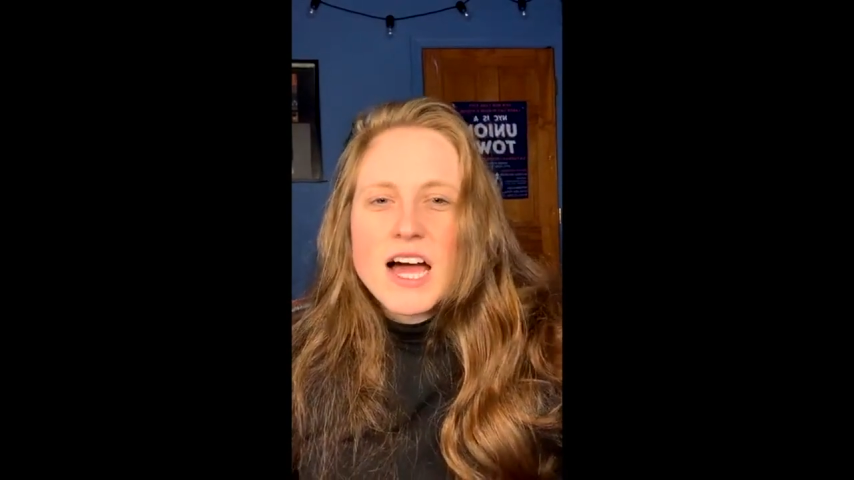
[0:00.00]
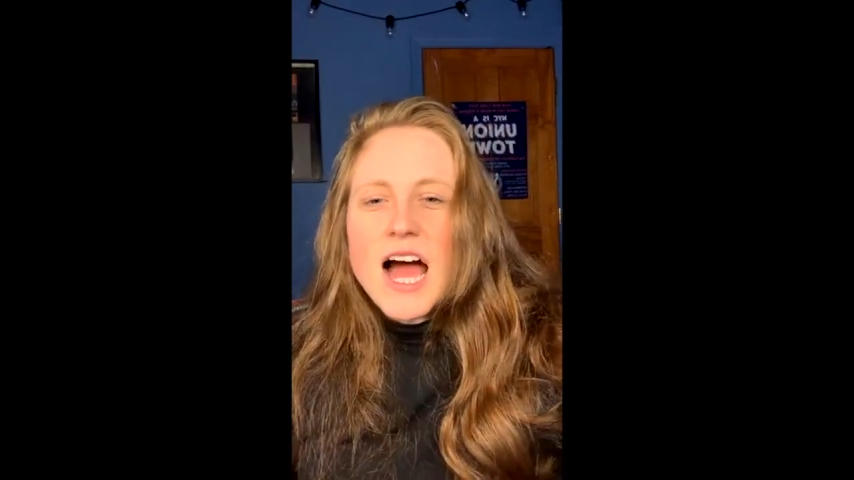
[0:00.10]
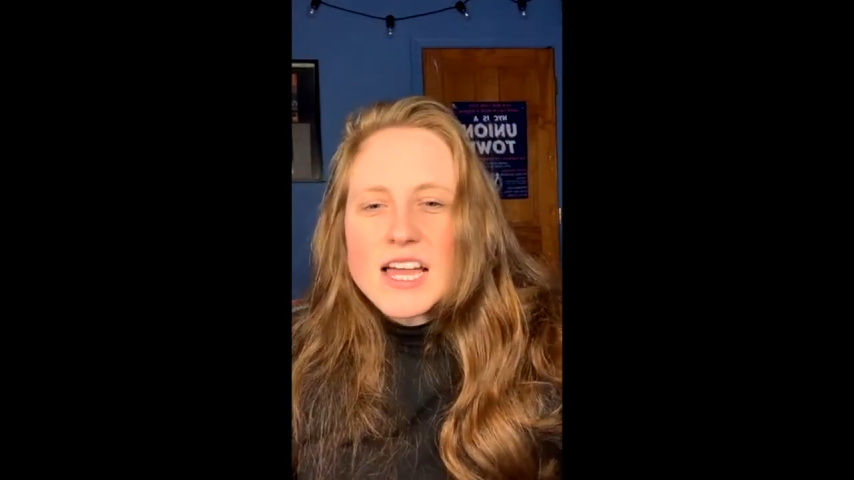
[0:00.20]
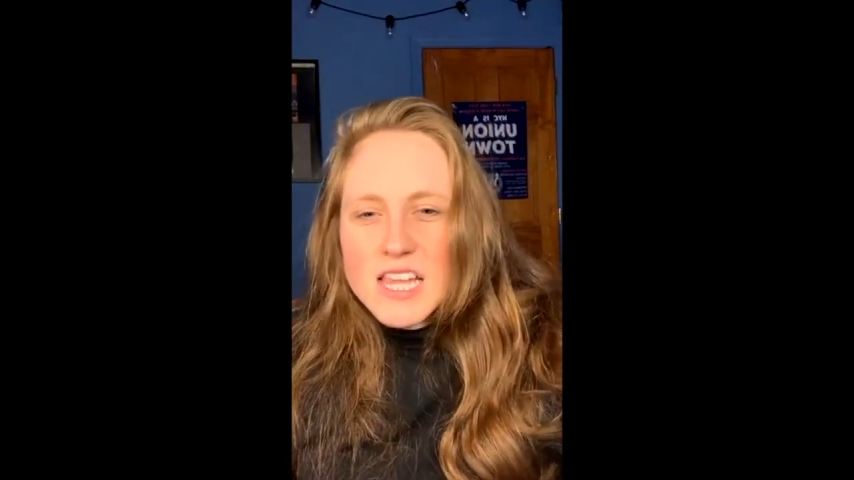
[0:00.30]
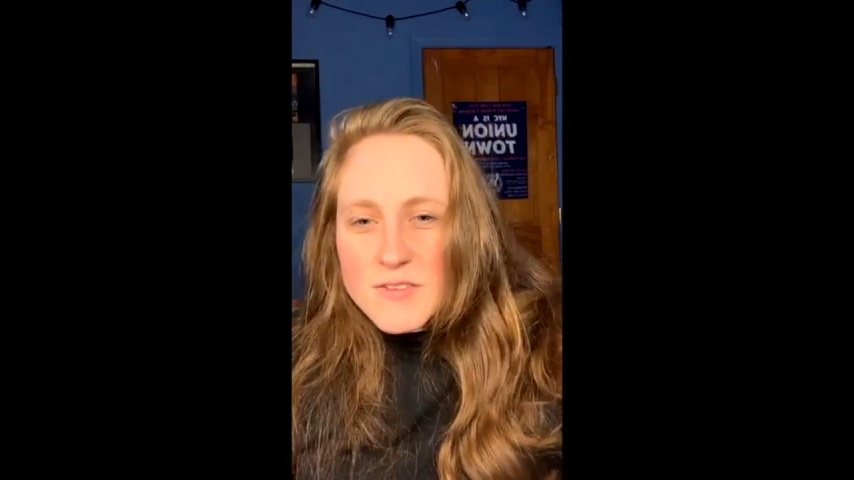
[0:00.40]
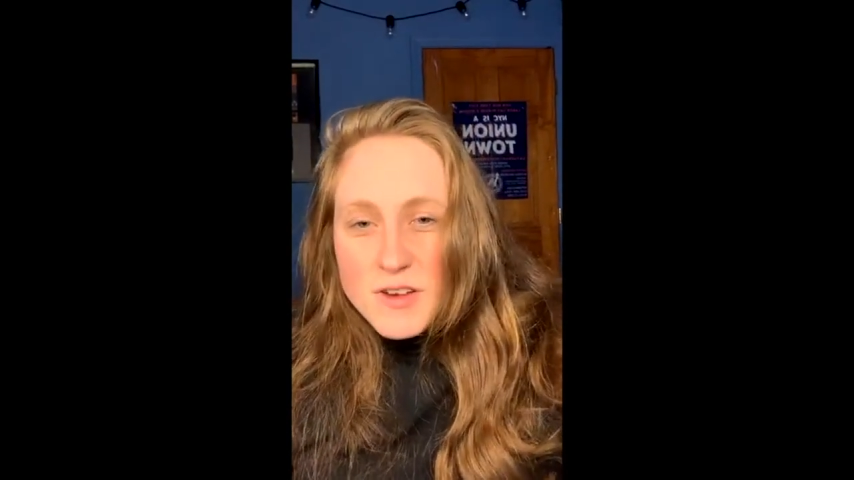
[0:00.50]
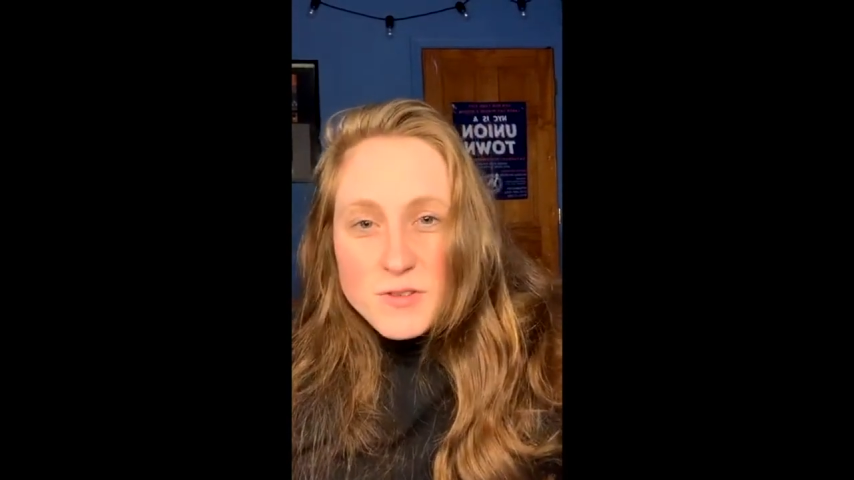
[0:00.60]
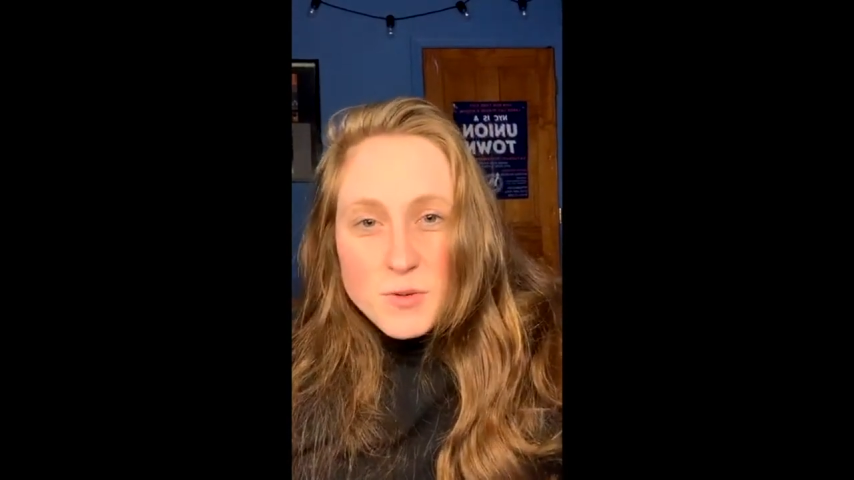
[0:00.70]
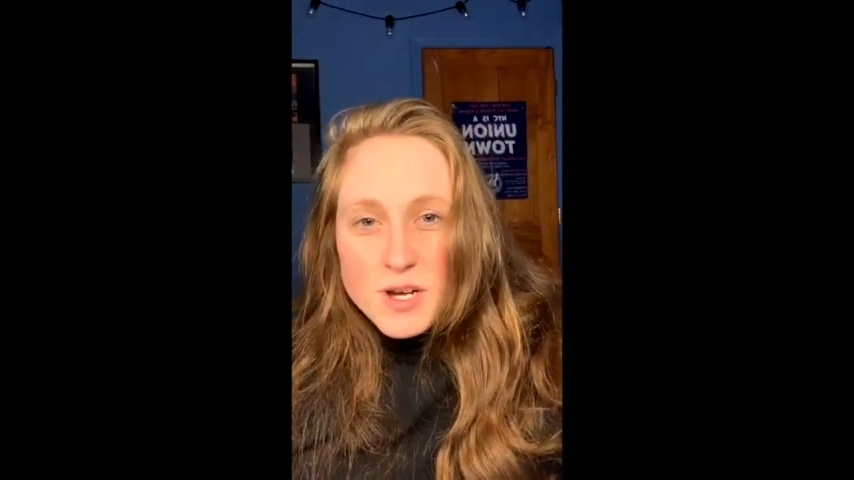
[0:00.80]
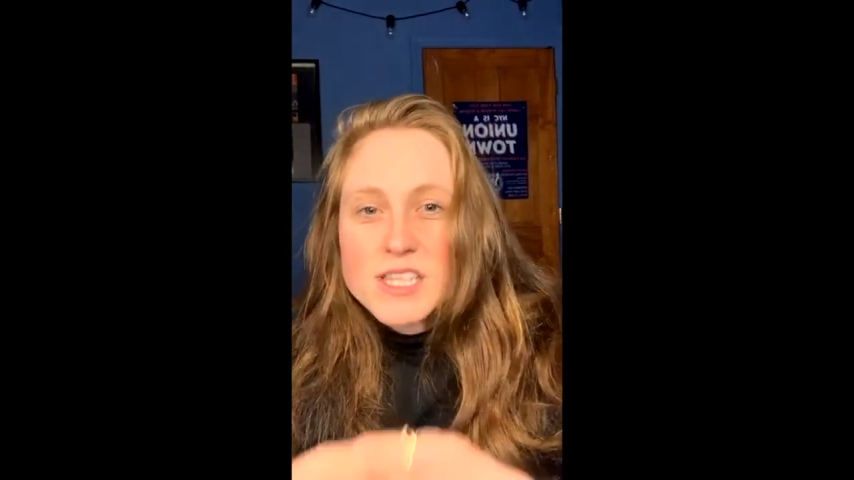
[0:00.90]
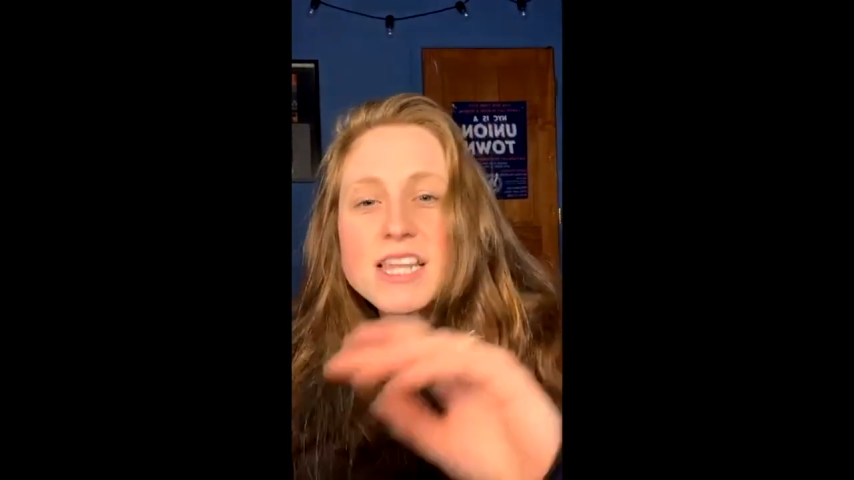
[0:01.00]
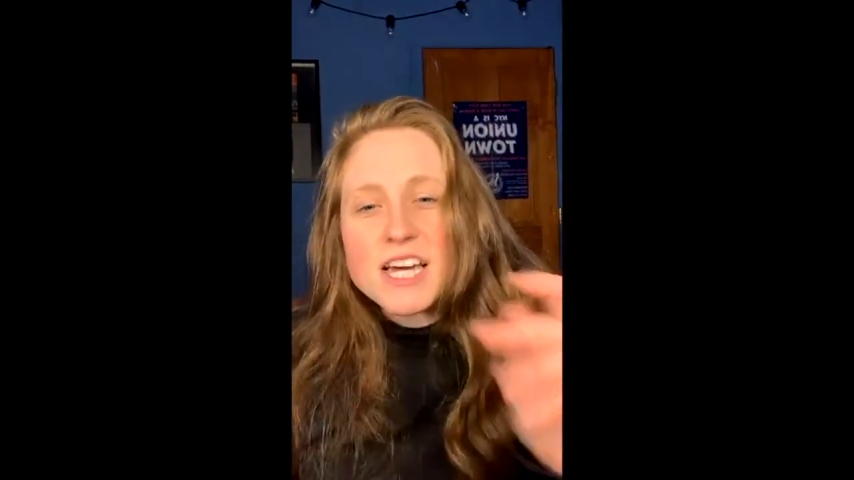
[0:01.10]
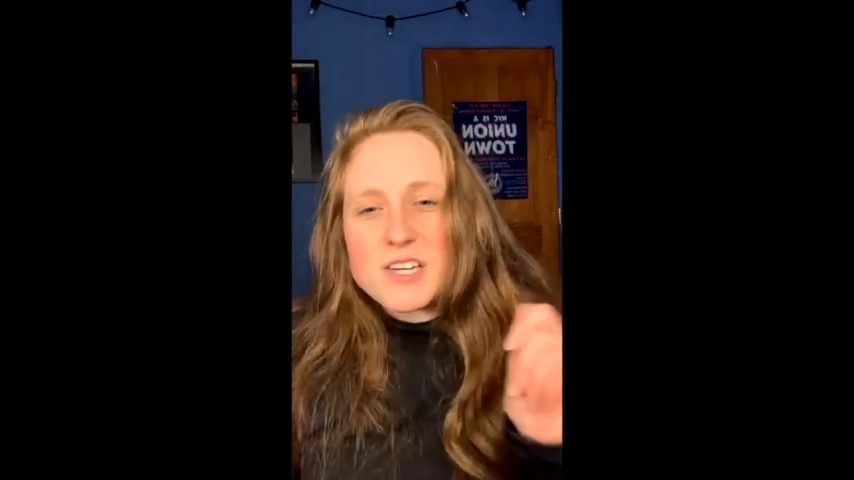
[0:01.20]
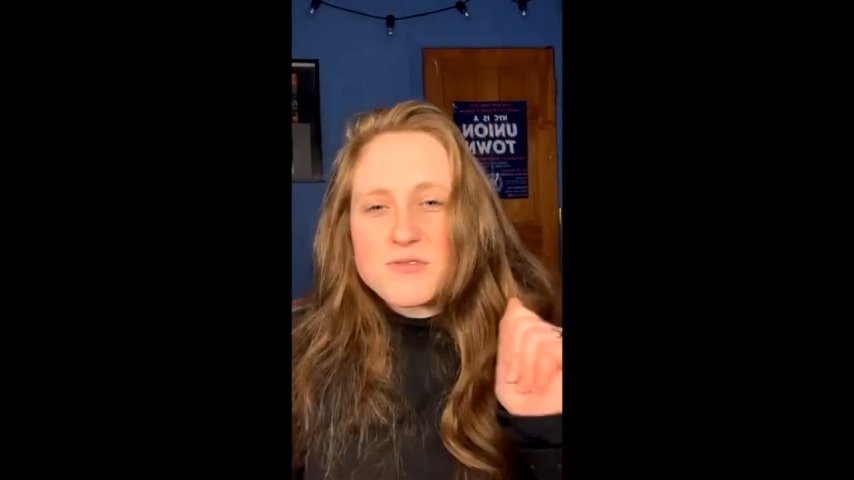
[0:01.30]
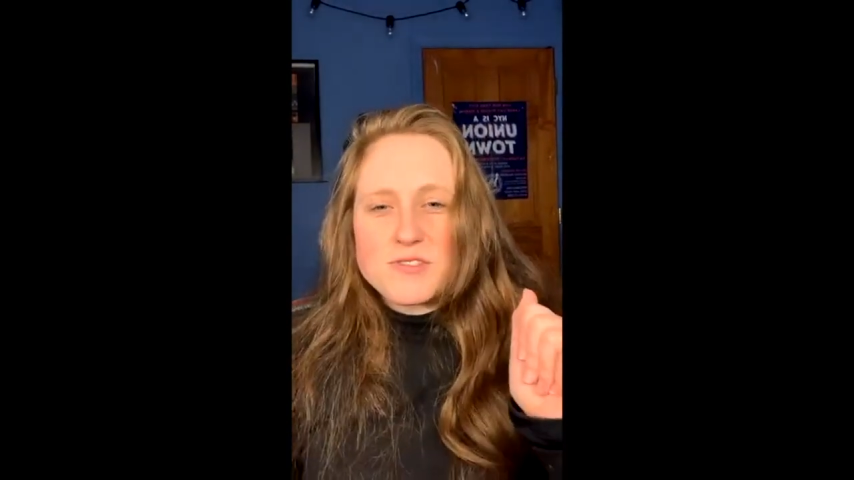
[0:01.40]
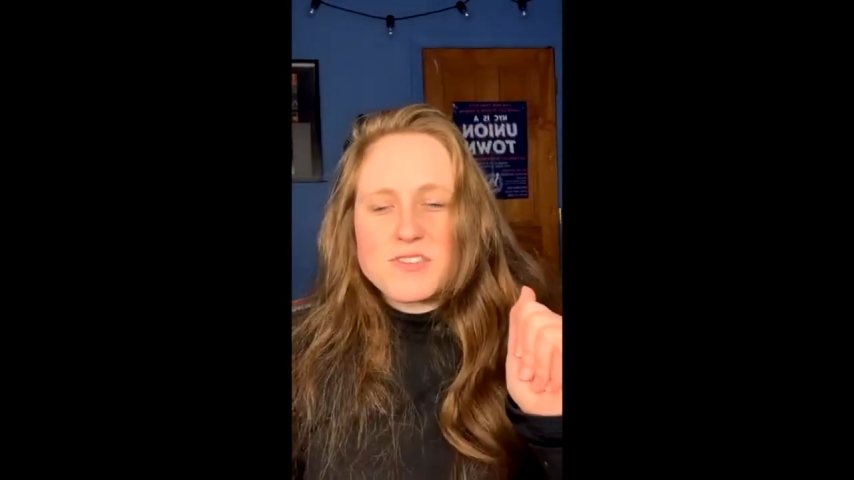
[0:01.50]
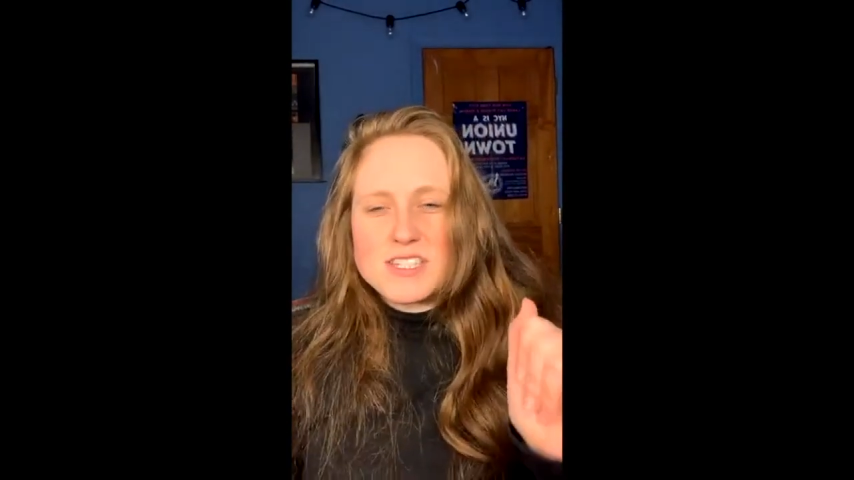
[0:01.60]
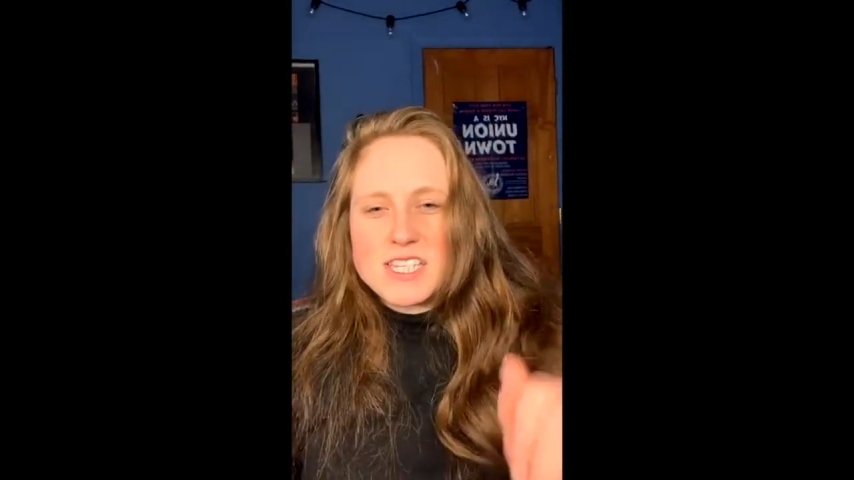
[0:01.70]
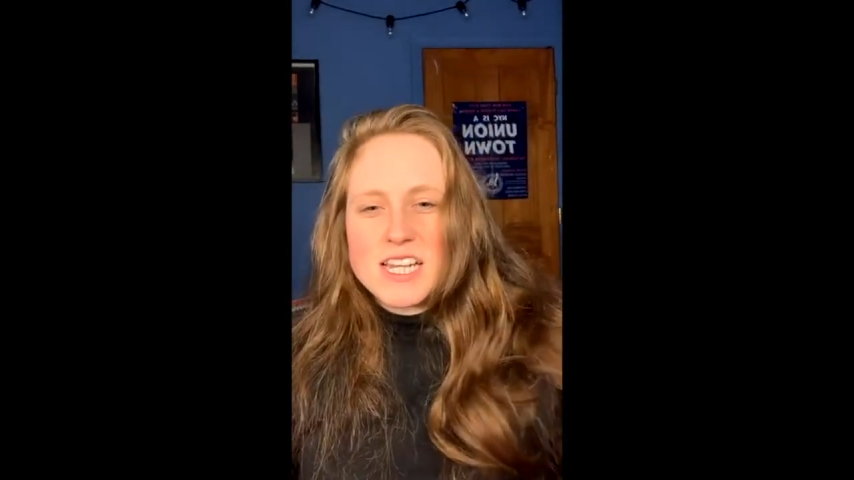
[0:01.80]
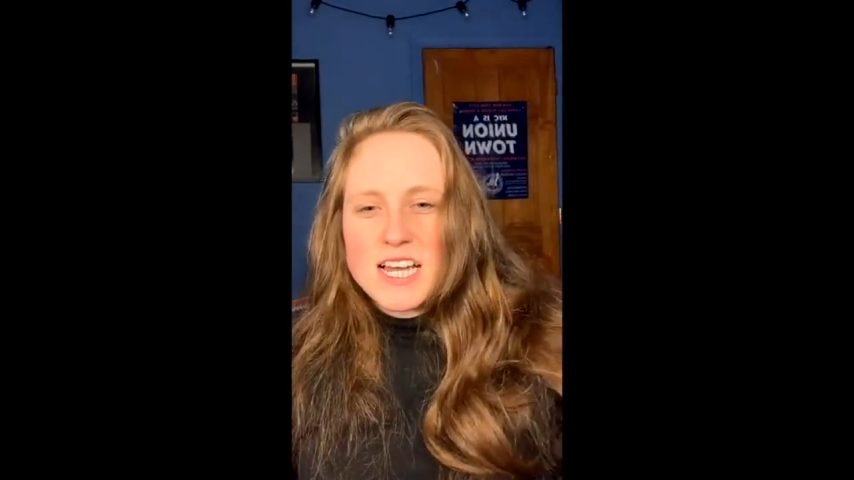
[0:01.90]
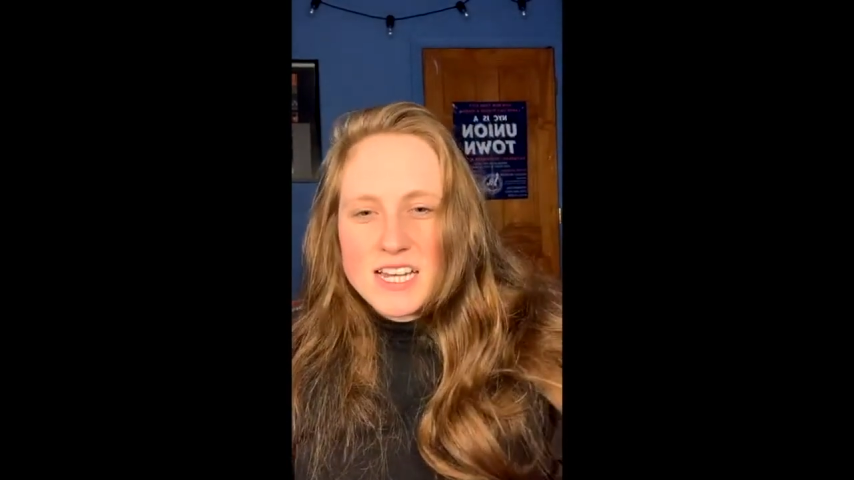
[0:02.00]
I love everyone. Thank you for visiting.